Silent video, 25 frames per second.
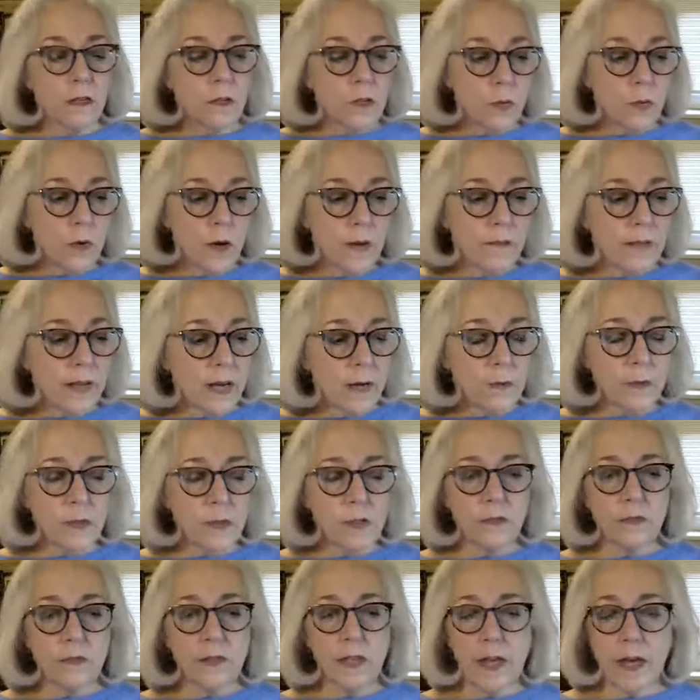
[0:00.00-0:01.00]
12
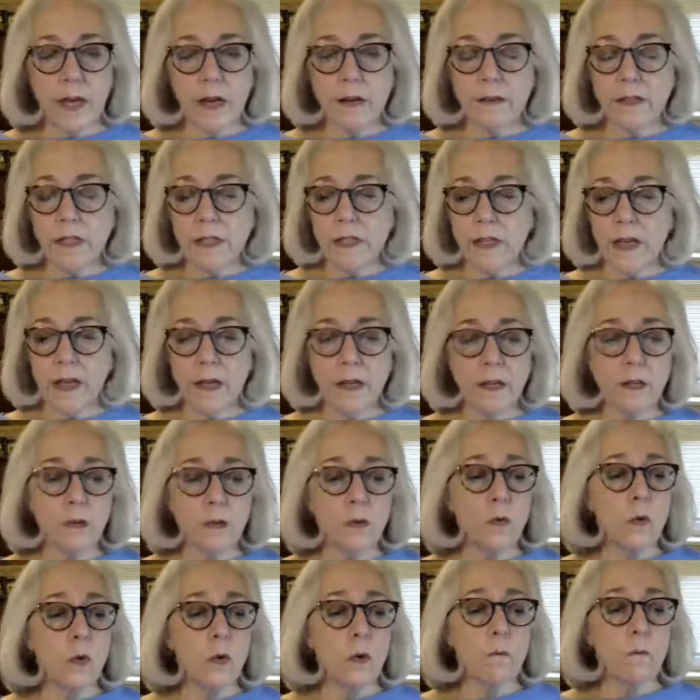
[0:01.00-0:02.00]
hours of care a day
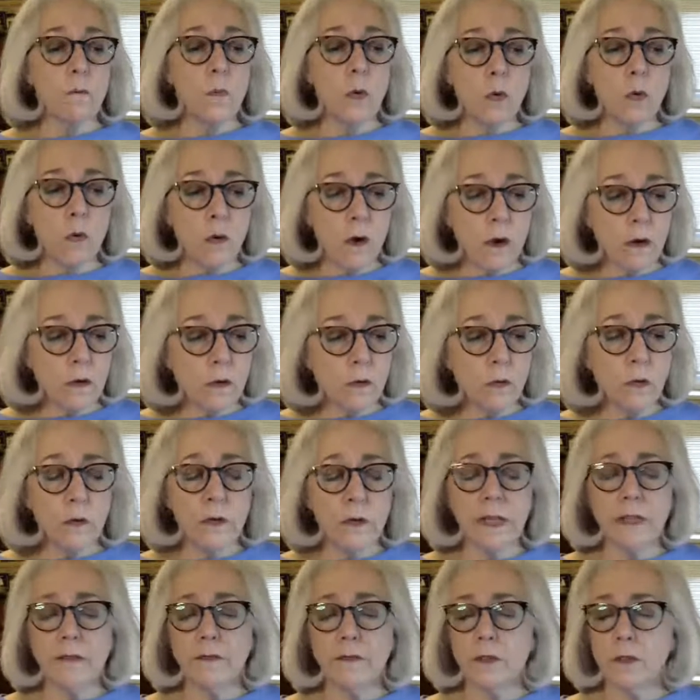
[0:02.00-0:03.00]
or more, or
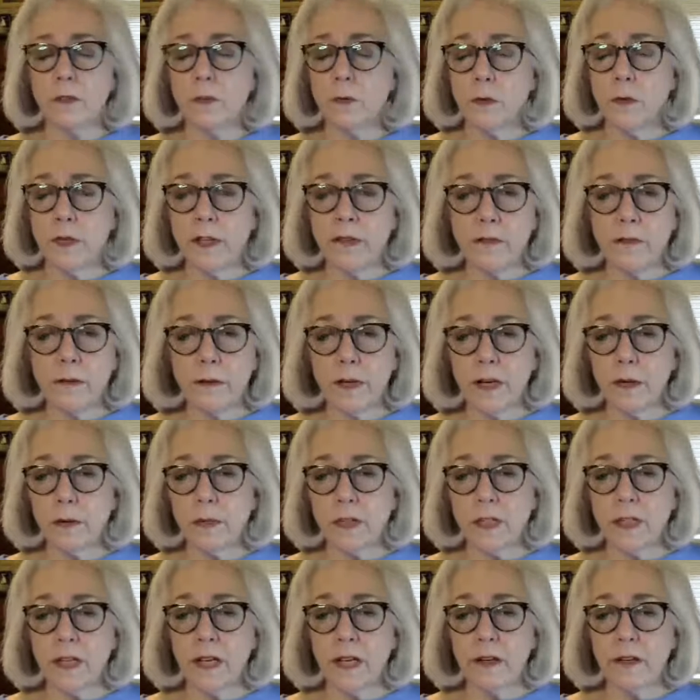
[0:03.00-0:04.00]
even 24
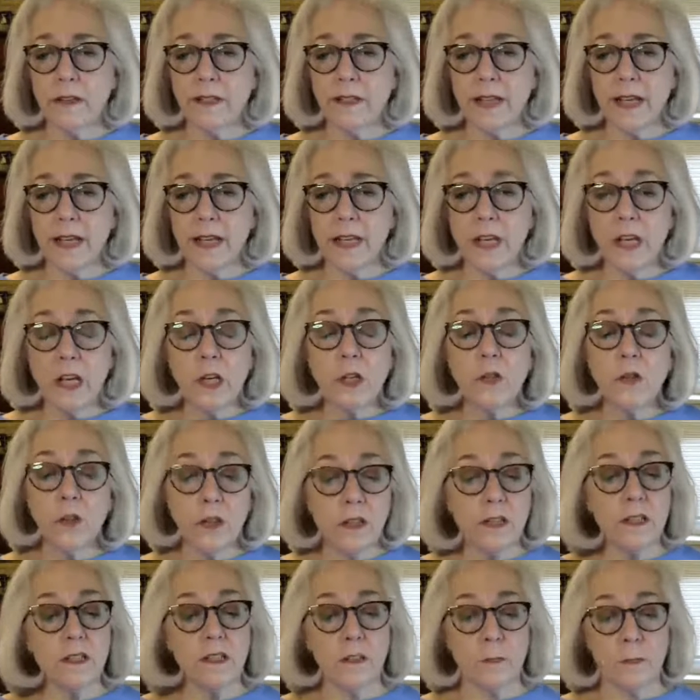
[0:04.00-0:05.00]
hours of care a day, you're
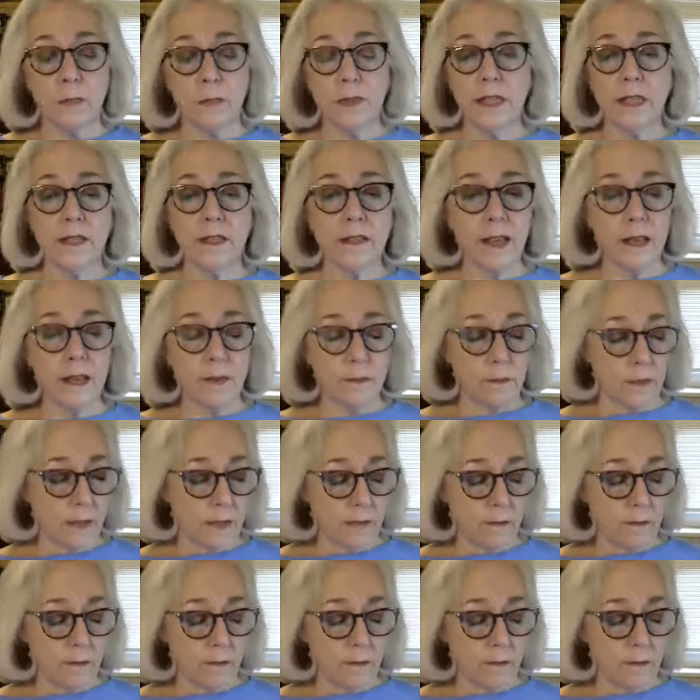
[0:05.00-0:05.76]
going to deplete that